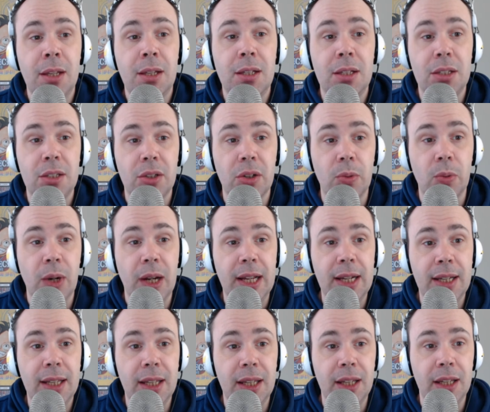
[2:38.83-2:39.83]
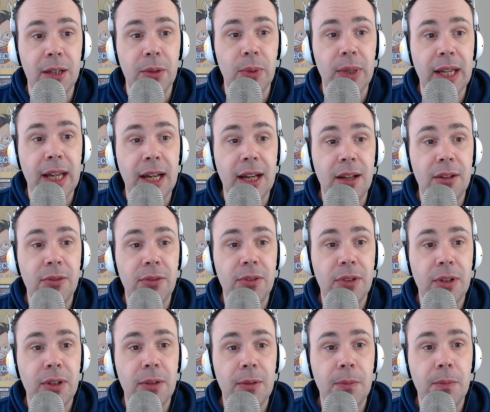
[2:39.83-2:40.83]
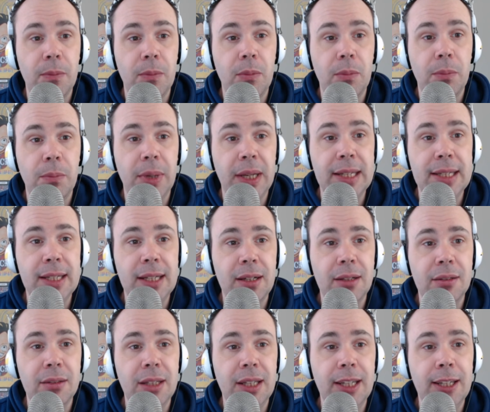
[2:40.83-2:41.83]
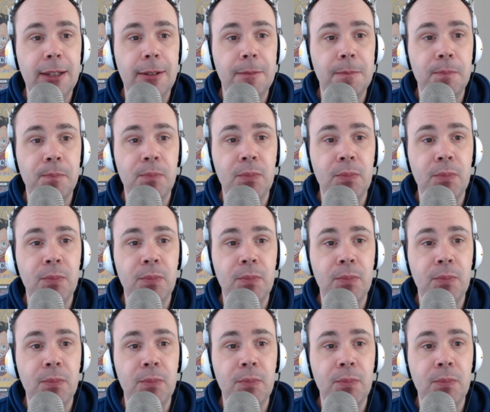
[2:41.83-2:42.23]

So right here we have basically,